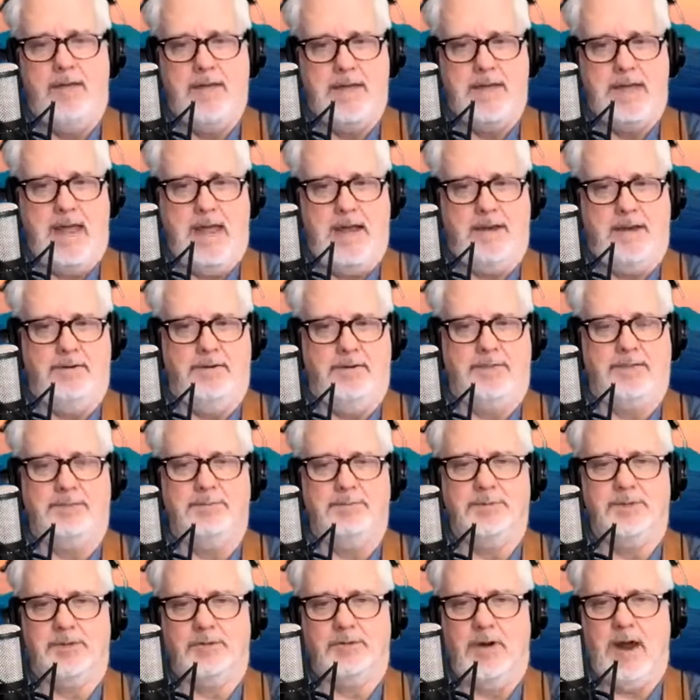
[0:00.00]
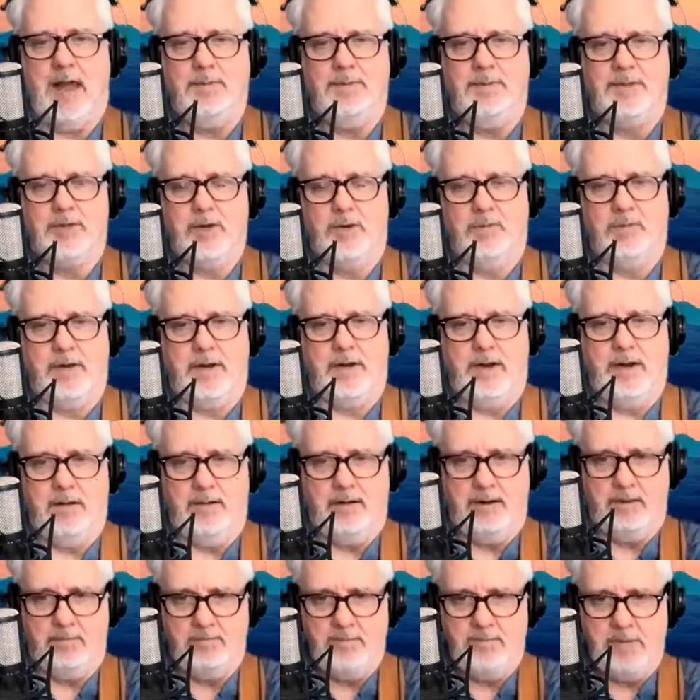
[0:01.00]
and your subscribe is over here.
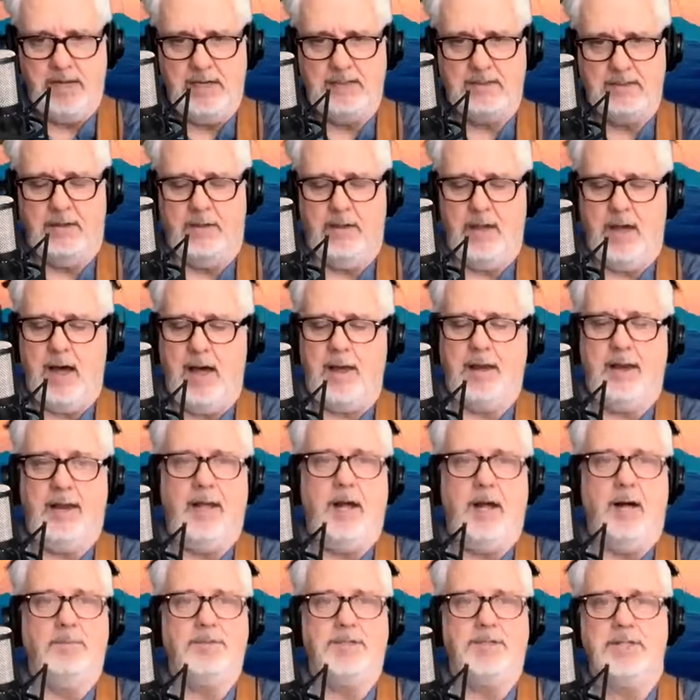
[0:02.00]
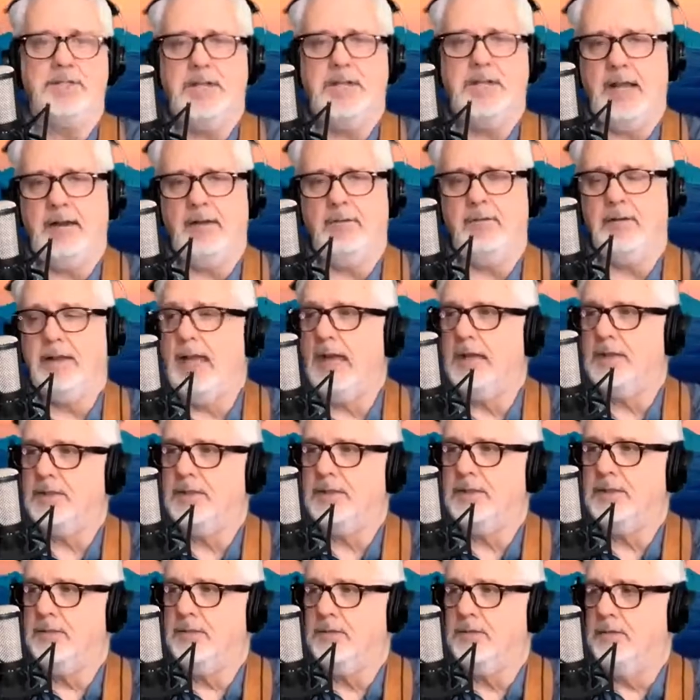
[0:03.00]
It means a lot. It helps the channel get
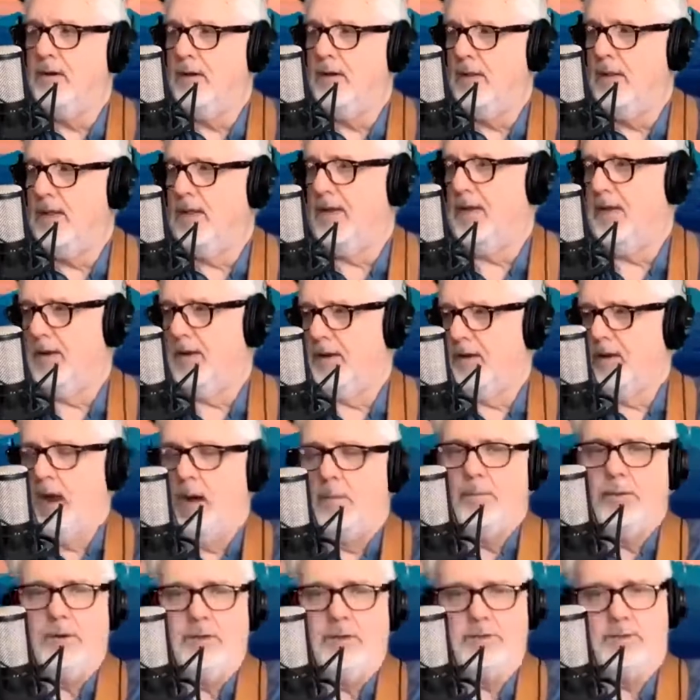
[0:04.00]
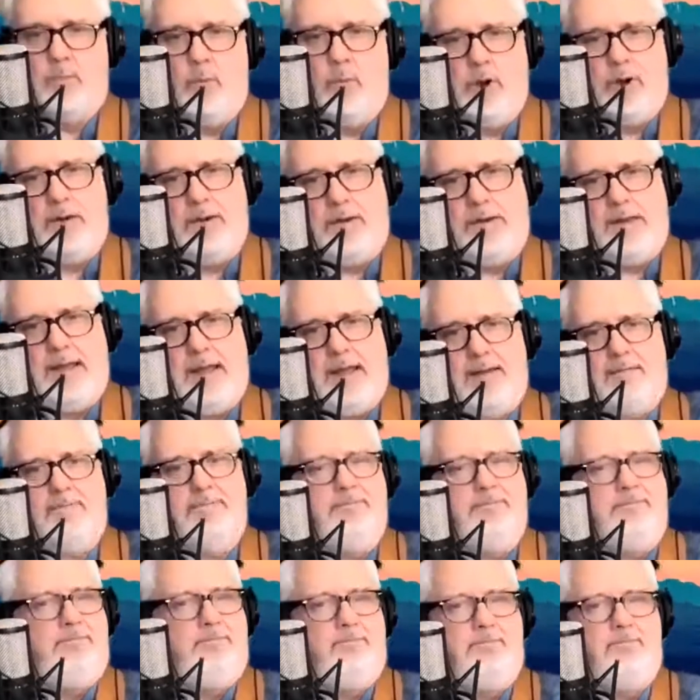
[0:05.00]
to numbers where you get
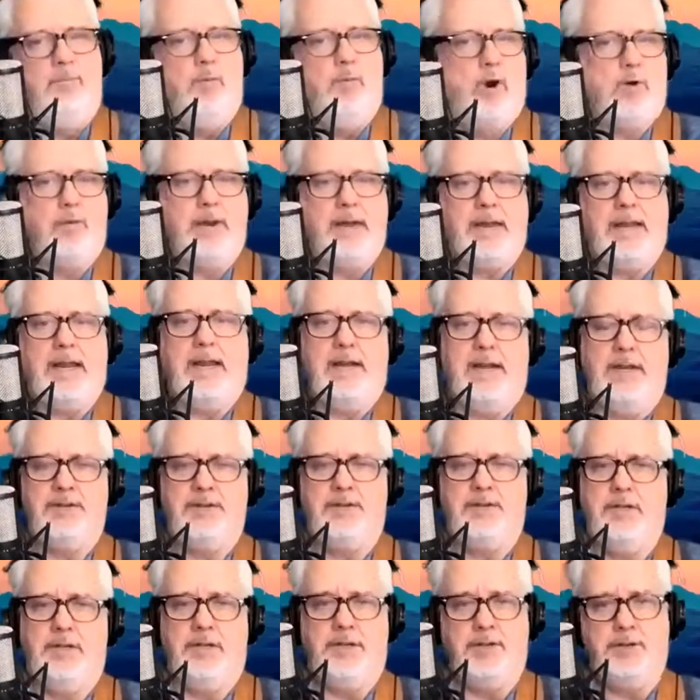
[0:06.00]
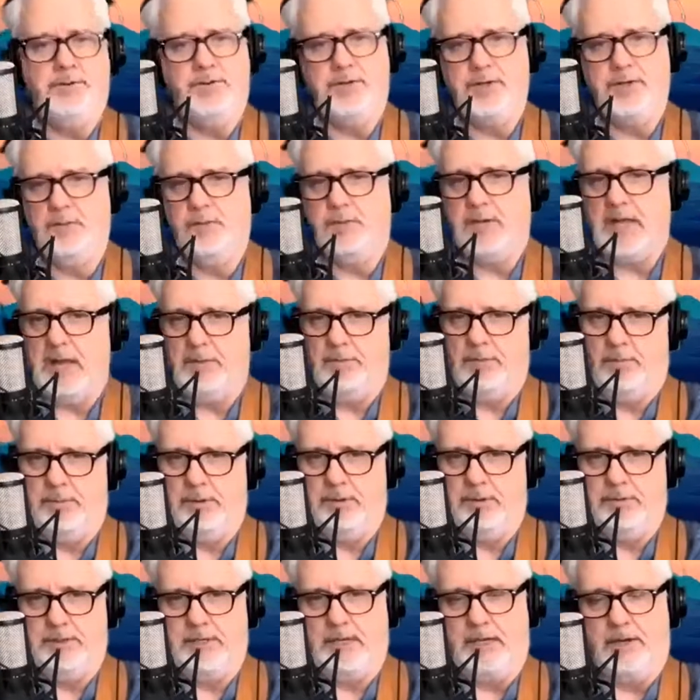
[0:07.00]
more recognition and YouTube
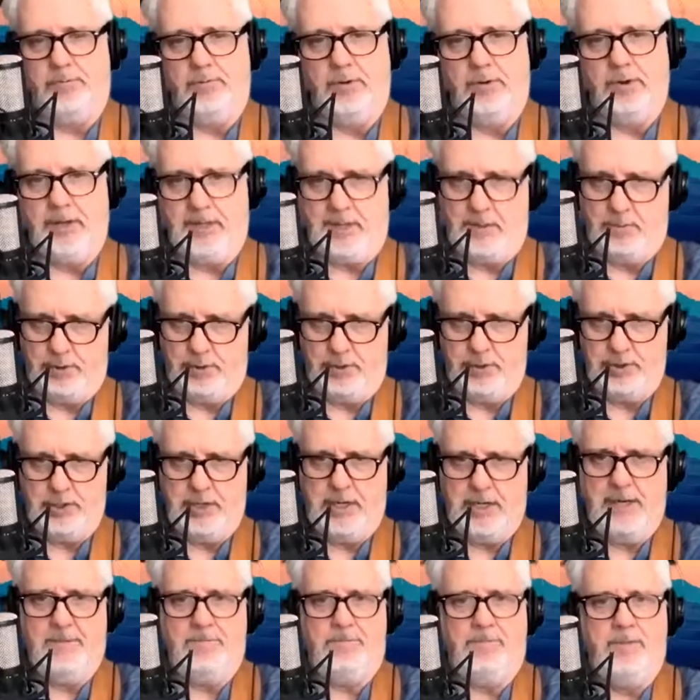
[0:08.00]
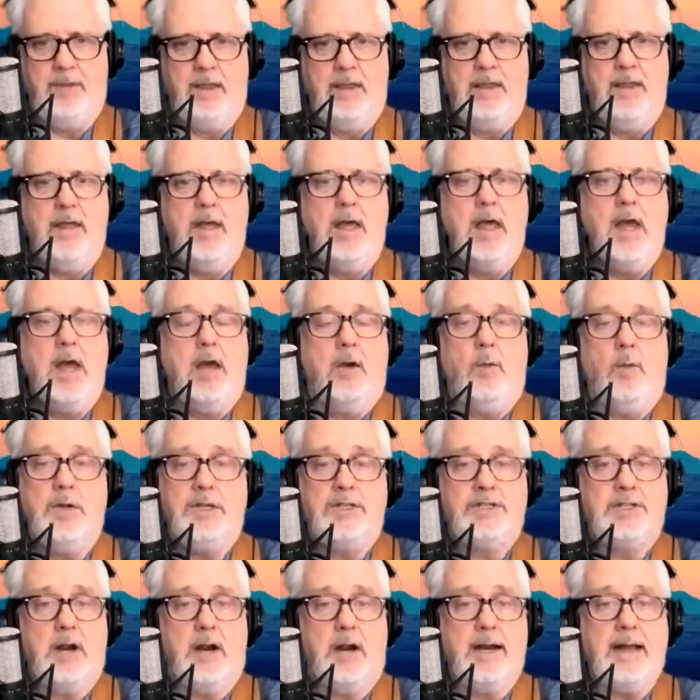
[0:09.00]
capability. I'd really appreciate it. We
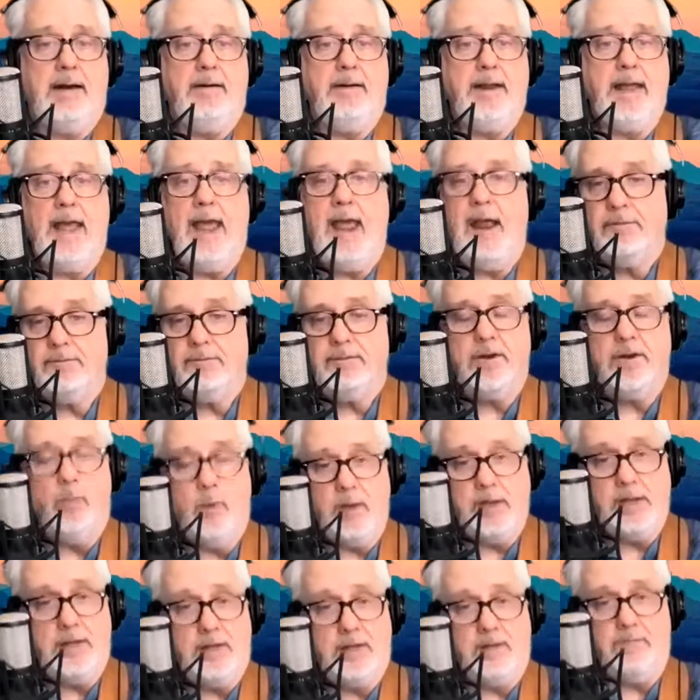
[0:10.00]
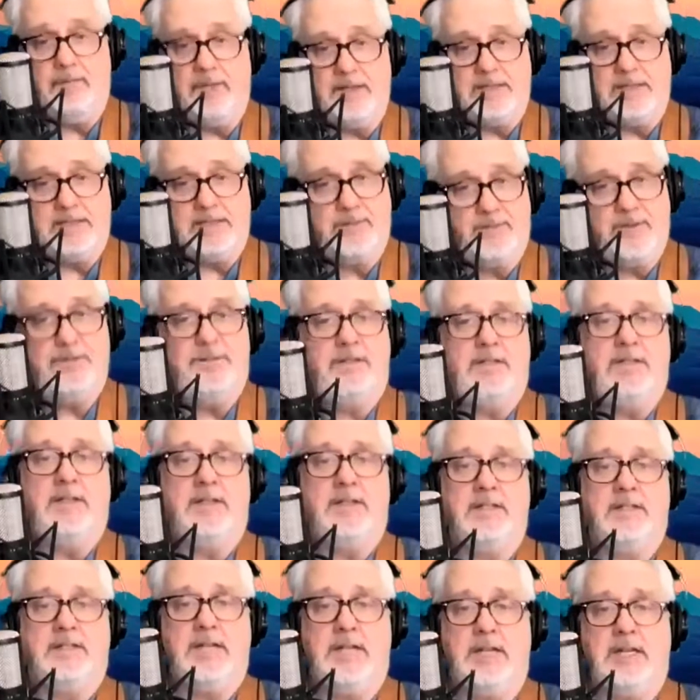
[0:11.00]
start out every week of these 50
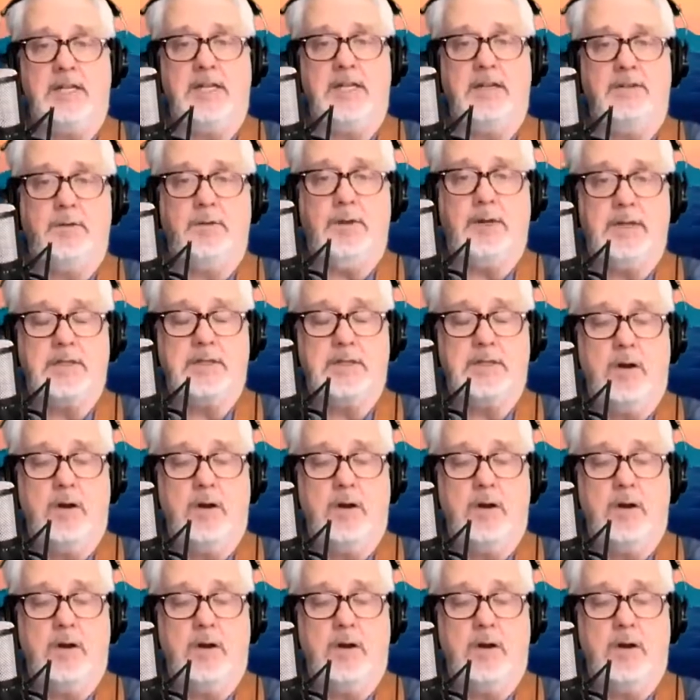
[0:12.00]
consecutive weeks